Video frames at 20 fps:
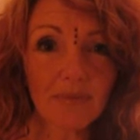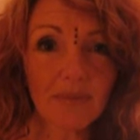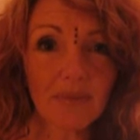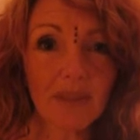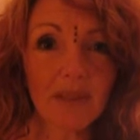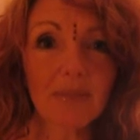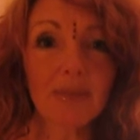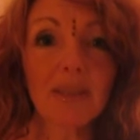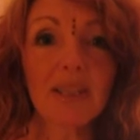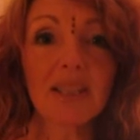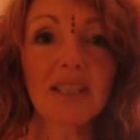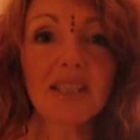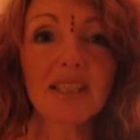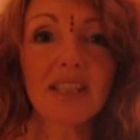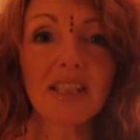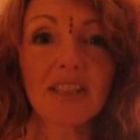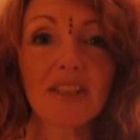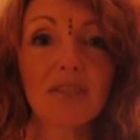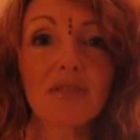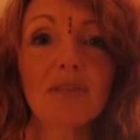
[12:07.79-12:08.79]
And we
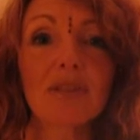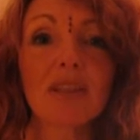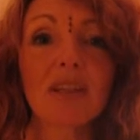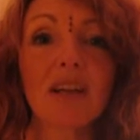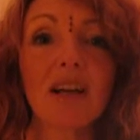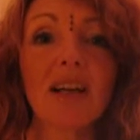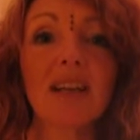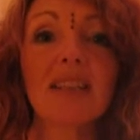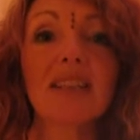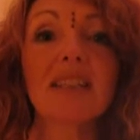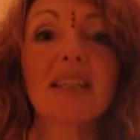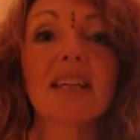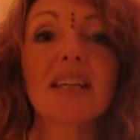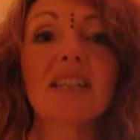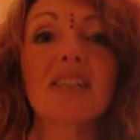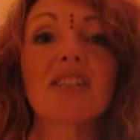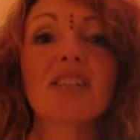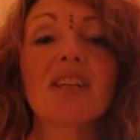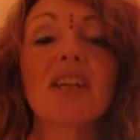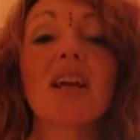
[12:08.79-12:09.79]
continue to guide the
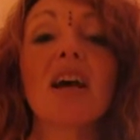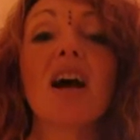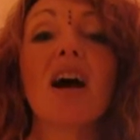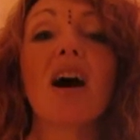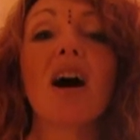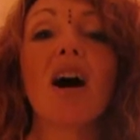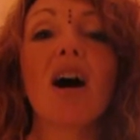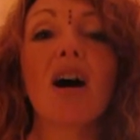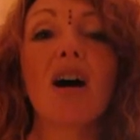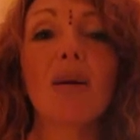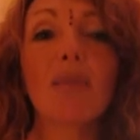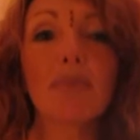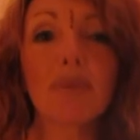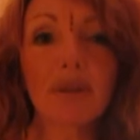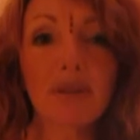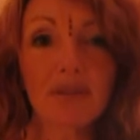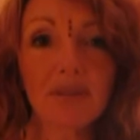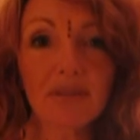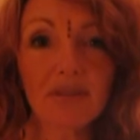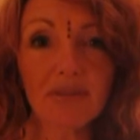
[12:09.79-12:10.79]
energy up
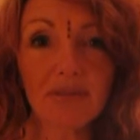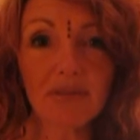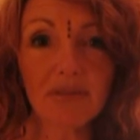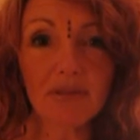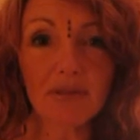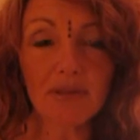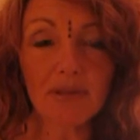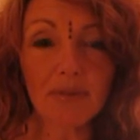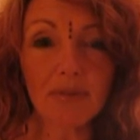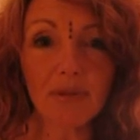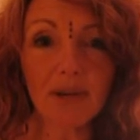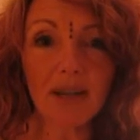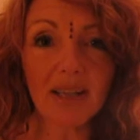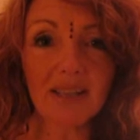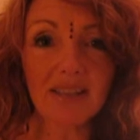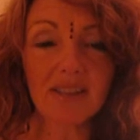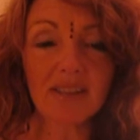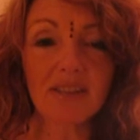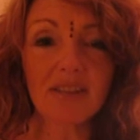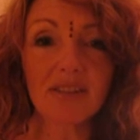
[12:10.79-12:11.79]
through the
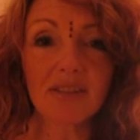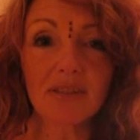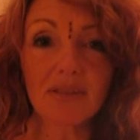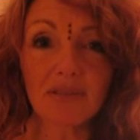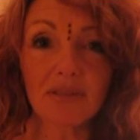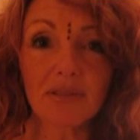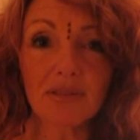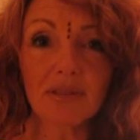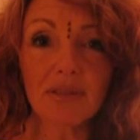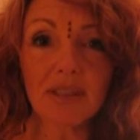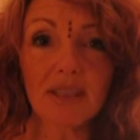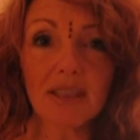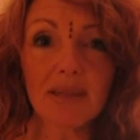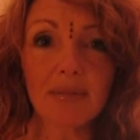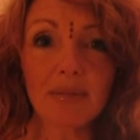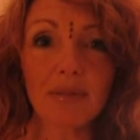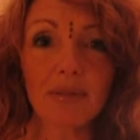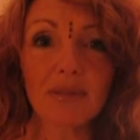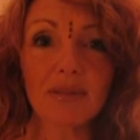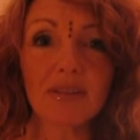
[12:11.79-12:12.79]
breasts, through the
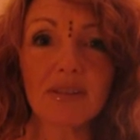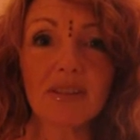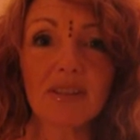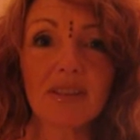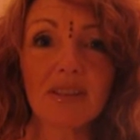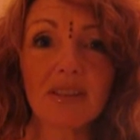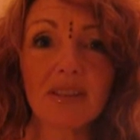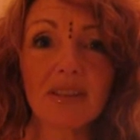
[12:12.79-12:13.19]
nipples,